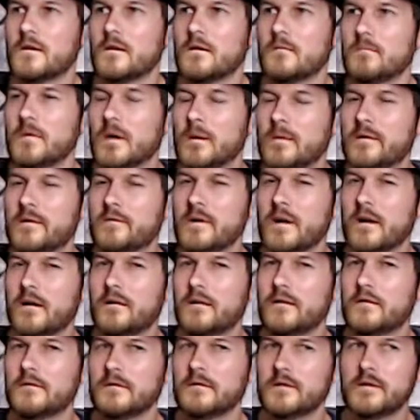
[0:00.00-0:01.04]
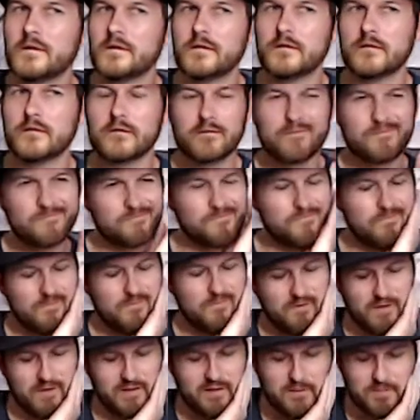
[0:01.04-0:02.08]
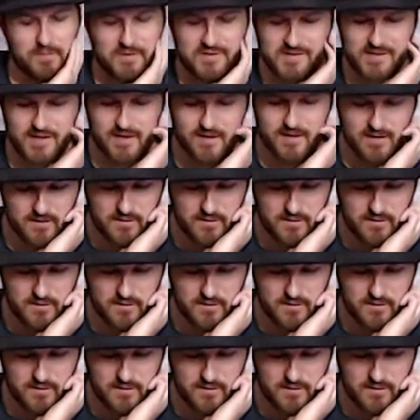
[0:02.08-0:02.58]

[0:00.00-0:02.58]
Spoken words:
maybe around 50%,